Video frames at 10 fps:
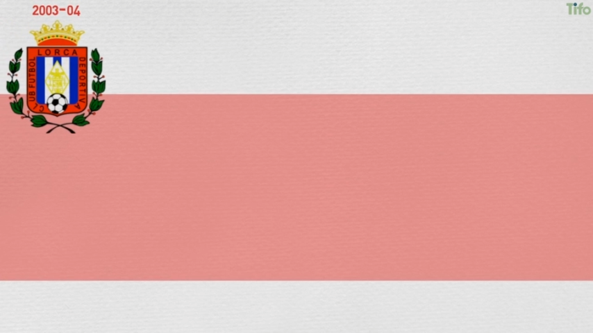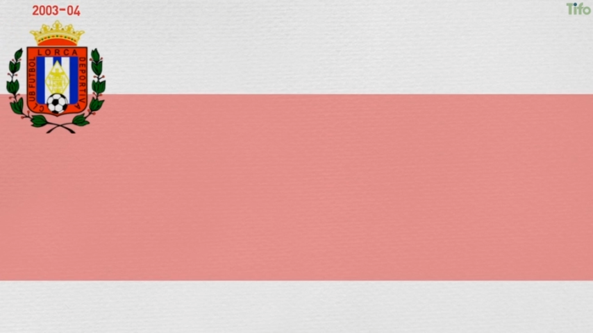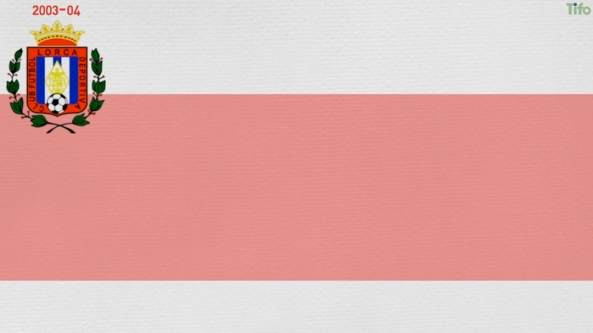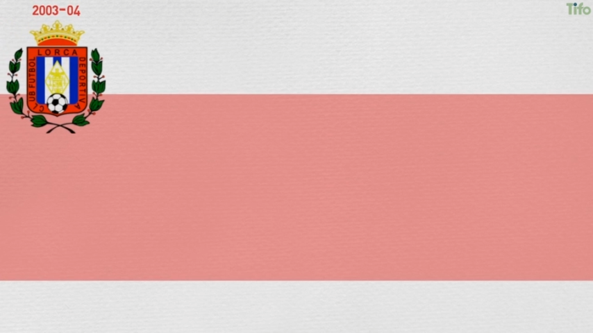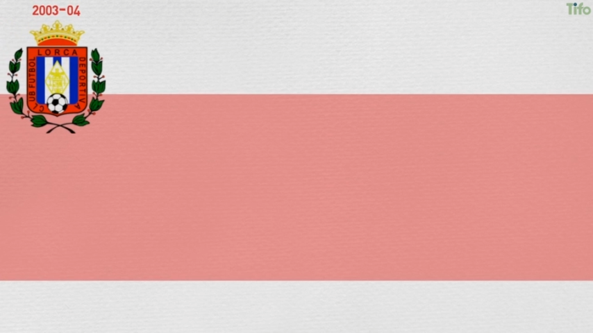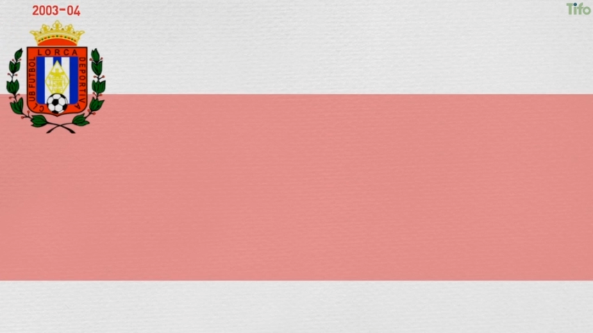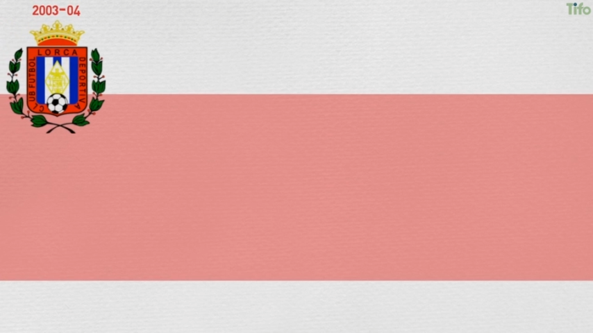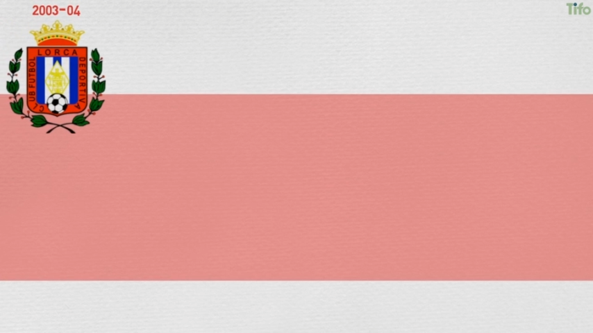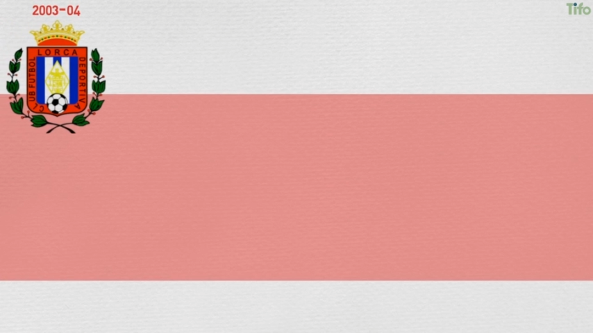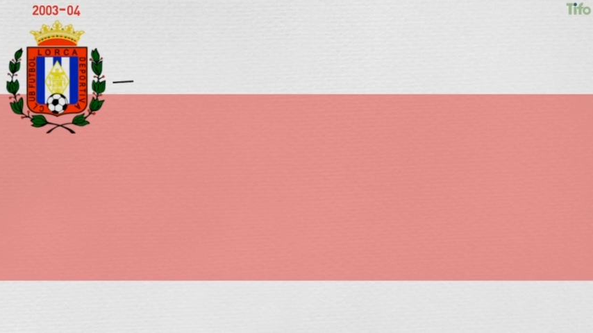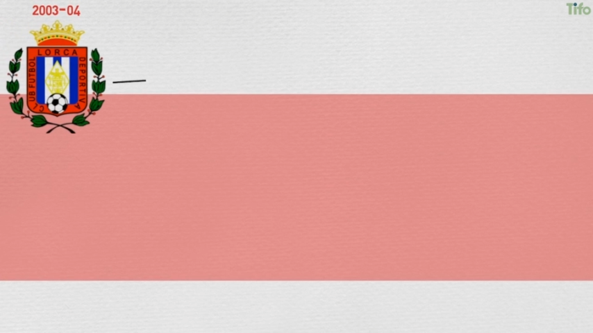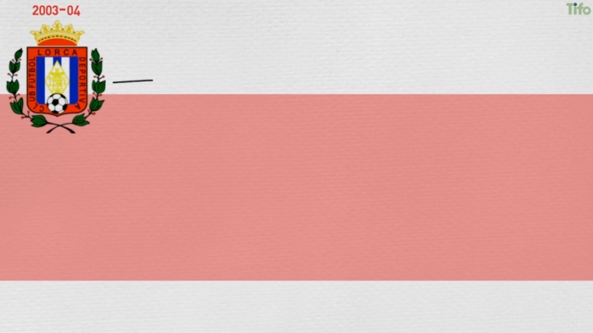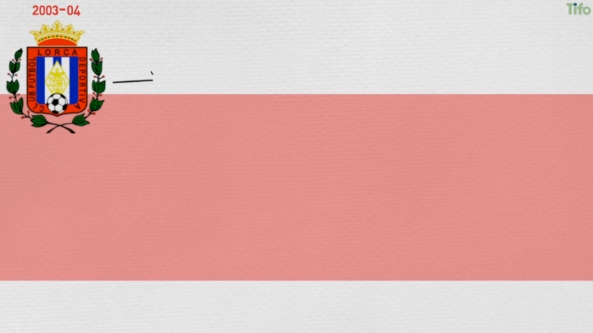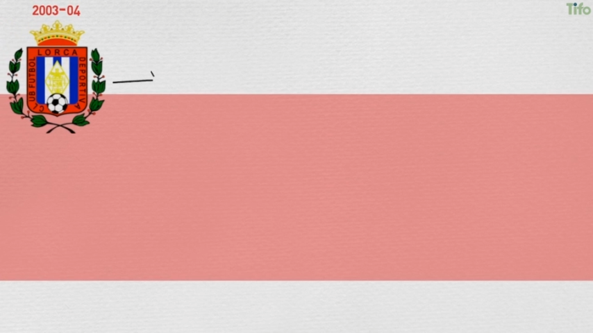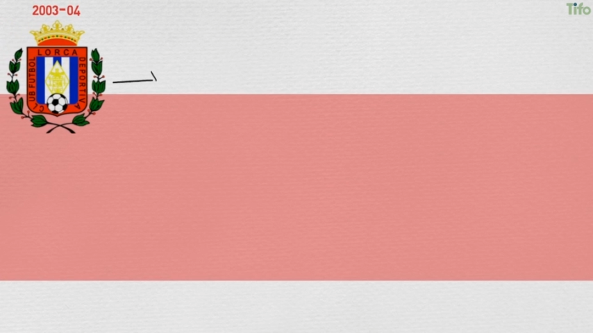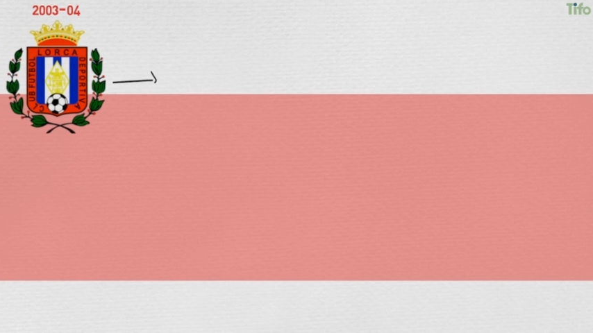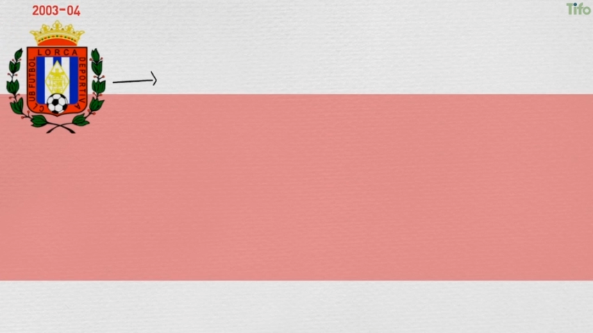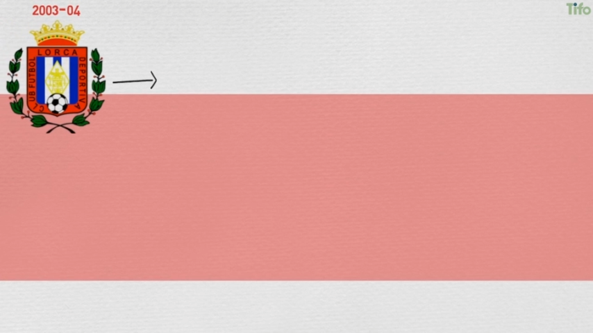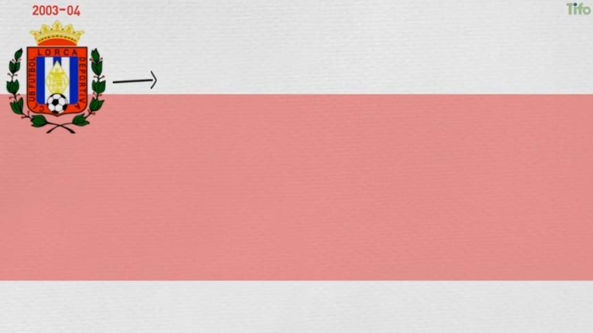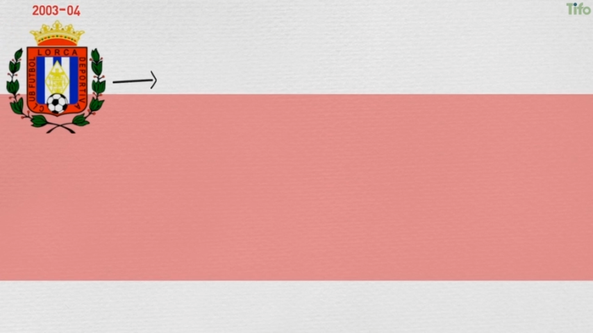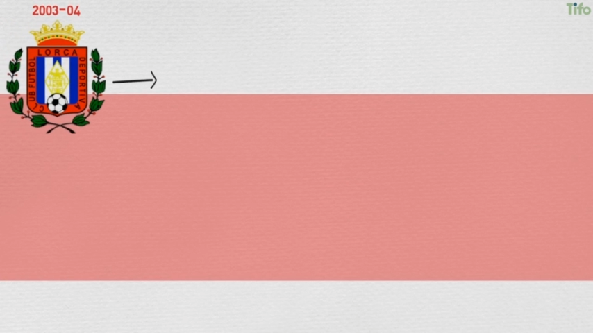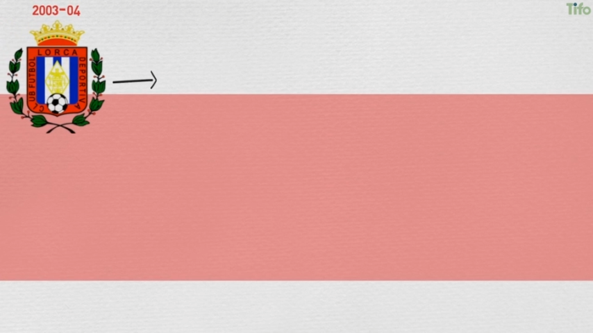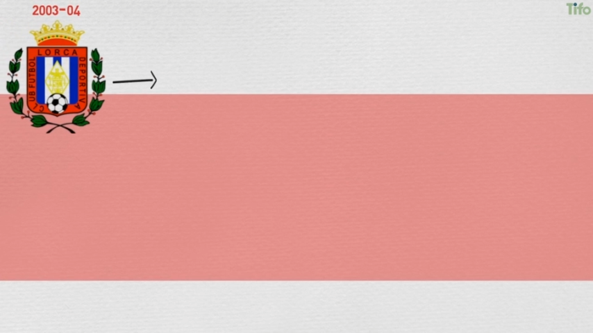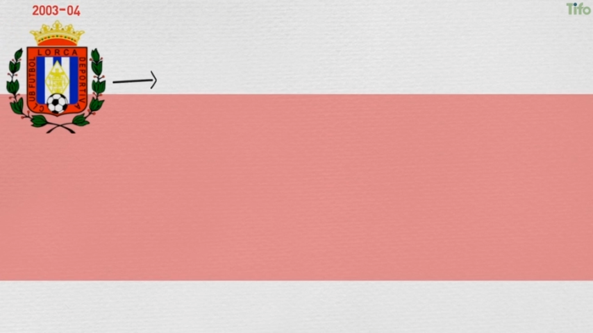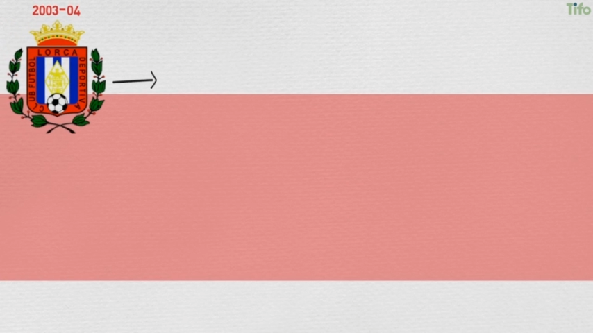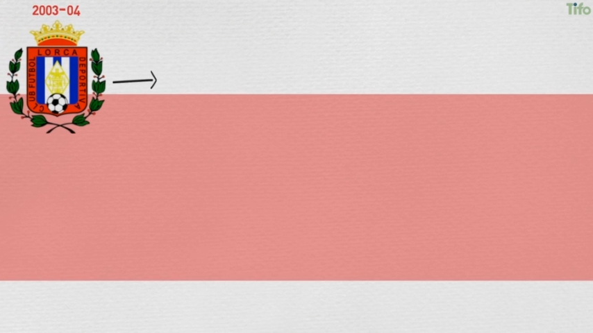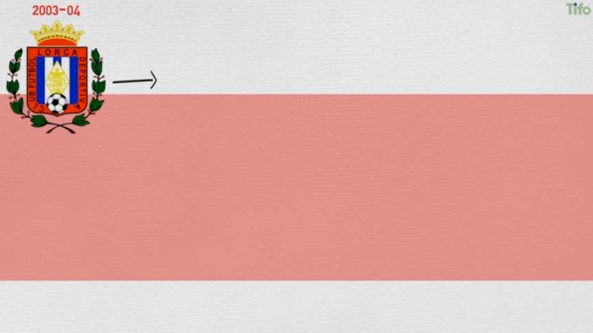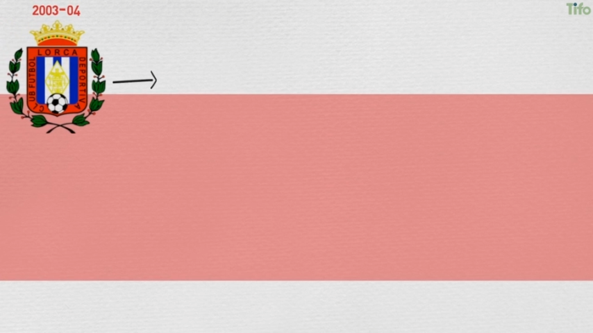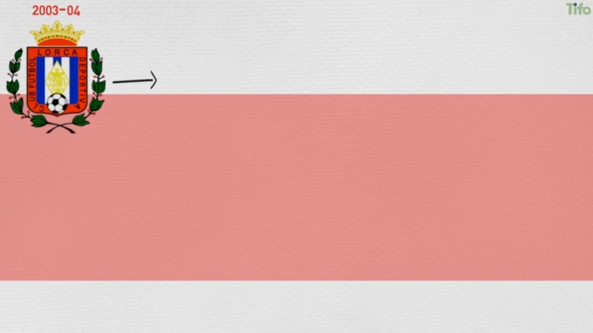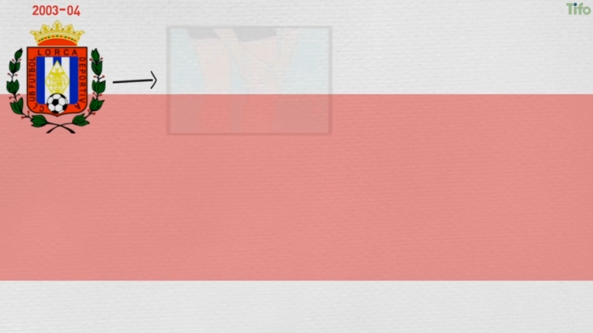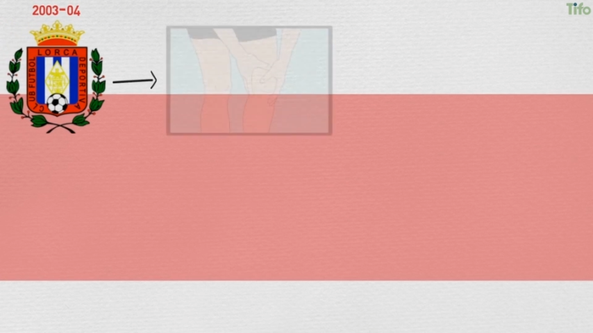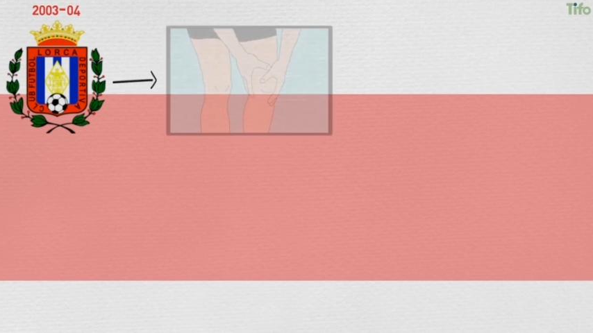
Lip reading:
No face is visible, so there are no lips to read.